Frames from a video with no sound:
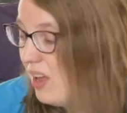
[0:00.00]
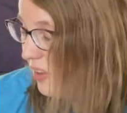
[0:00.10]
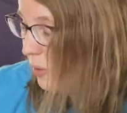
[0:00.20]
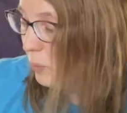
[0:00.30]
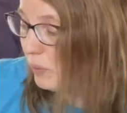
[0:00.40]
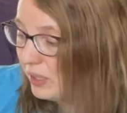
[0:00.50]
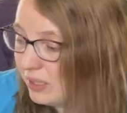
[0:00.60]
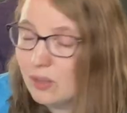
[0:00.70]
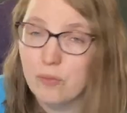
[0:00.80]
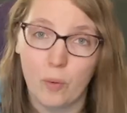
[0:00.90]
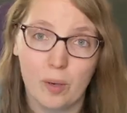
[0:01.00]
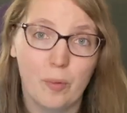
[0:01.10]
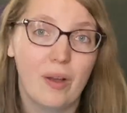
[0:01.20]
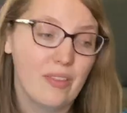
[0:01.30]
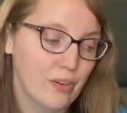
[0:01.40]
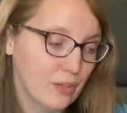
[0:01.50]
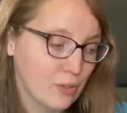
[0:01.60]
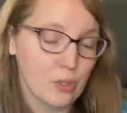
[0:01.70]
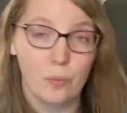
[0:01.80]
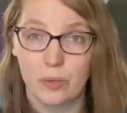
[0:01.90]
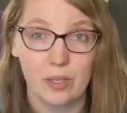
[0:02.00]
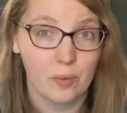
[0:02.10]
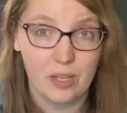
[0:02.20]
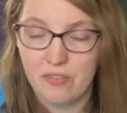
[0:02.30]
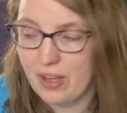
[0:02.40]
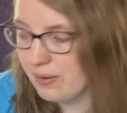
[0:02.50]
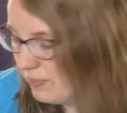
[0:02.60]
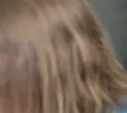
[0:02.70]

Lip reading: They're really affordable and they're usually really, really fun.